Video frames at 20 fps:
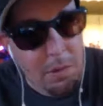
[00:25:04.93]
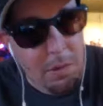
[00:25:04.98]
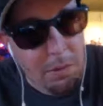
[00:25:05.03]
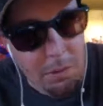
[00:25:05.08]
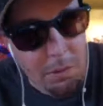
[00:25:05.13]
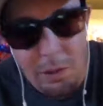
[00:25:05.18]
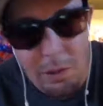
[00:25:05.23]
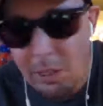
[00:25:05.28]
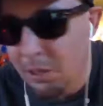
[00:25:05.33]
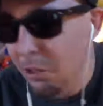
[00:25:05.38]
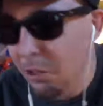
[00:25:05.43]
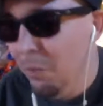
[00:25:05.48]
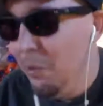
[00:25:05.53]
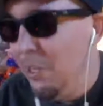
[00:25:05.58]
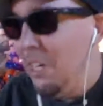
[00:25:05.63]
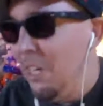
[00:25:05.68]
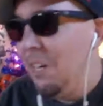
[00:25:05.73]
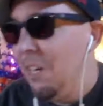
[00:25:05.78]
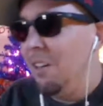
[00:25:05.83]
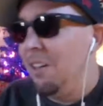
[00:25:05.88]
really
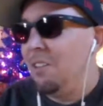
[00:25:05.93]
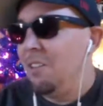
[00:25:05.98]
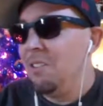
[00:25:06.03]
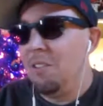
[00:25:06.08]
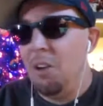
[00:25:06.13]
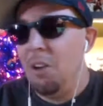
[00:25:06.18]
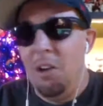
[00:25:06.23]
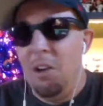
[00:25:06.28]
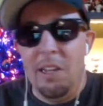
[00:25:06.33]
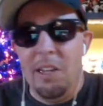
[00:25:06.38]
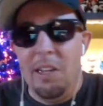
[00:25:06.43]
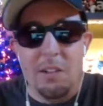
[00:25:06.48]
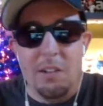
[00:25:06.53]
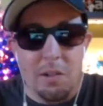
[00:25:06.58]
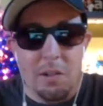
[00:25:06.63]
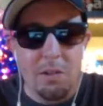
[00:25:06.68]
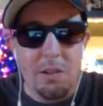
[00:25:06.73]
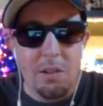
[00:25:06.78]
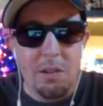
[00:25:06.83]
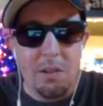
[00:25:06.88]
illuminated us all as
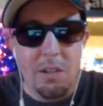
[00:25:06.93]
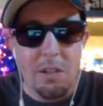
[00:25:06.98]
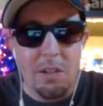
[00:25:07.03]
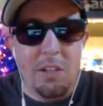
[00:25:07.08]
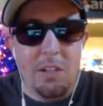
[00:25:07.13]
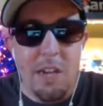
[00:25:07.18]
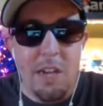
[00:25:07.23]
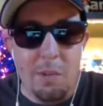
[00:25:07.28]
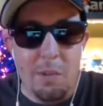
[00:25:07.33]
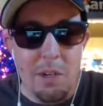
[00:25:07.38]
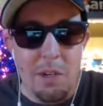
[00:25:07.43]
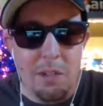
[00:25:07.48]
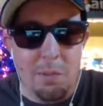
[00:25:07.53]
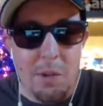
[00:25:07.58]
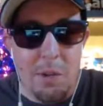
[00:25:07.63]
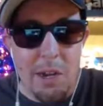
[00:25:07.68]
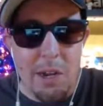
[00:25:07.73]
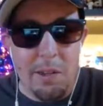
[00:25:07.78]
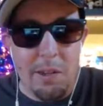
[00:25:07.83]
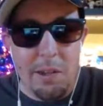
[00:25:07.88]
to the Japanese
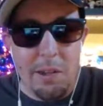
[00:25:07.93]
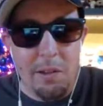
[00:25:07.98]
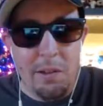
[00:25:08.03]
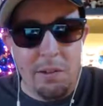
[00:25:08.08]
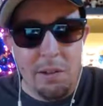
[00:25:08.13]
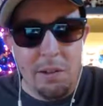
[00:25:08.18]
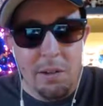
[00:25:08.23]
bathhouse.